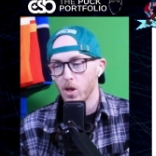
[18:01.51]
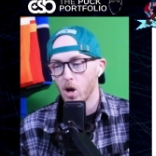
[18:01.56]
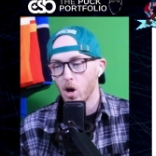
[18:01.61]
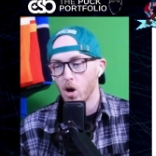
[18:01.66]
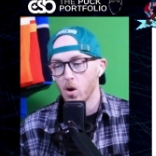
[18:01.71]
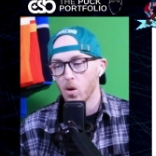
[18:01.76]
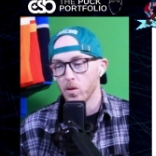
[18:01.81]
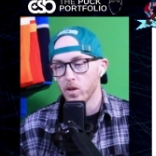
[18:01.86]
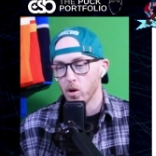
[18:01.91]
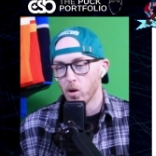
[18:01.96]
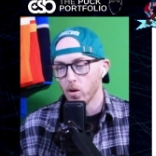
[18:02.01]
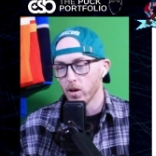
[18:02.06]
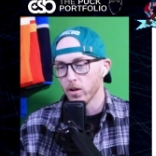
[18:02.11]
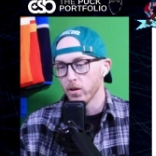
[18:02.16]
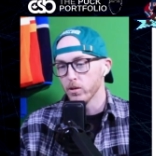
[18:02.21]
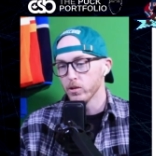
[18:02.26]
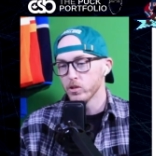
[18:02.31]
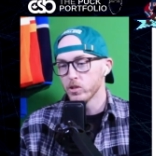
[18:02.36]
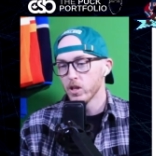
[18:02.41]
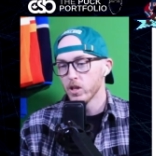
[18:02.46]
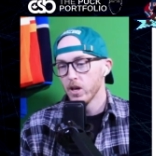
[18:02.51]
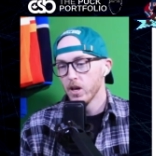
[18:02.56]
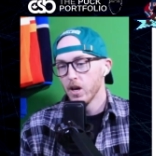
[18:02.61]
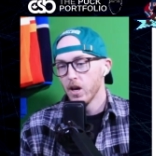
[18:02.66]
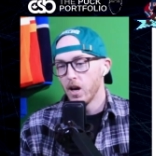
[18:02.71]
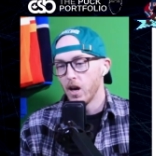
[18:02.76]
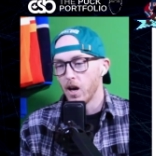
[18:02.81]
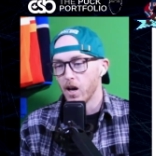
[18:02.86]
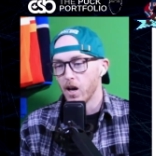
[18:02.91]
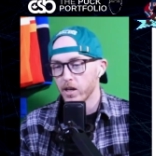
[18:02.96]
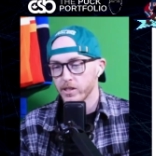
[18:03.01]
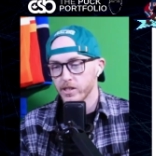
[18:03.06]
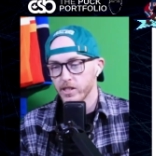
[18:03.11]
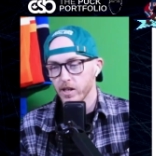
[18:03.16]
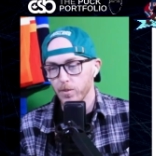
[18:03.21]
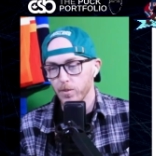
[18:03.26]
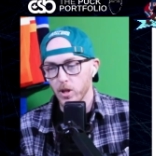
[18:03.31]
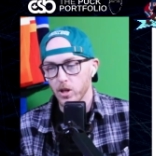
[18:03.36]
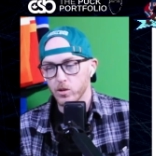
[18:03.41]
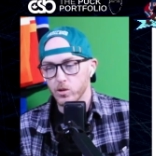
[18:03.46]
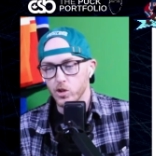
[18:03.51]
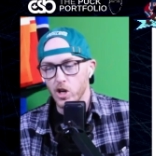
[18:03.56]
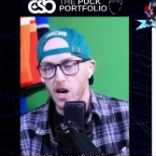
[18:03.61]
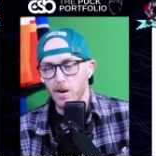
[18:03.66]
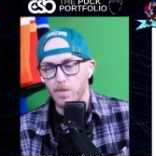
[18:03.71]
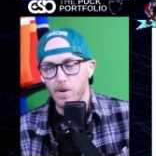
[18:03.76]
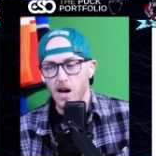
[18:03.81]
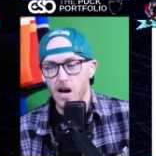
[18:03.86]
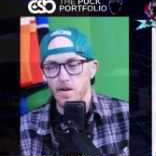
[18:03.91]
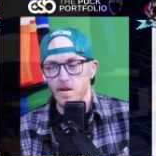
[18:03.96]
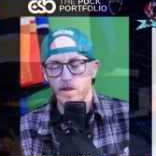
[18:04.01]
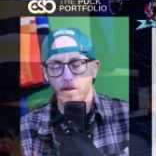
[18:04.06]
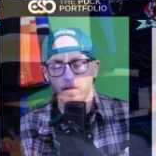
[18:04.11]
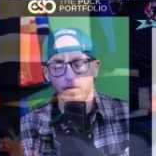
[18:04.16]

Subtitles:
Though the Oilers, a similar drop off, they've